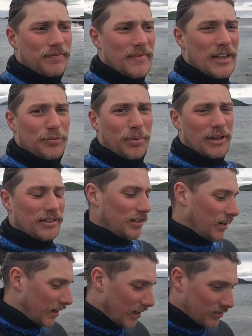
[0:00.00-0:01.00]
It's pretty
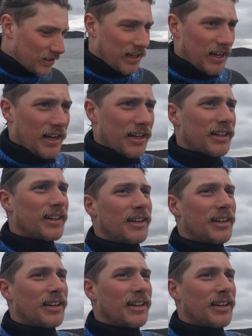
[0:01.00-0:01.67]
stunning actually here.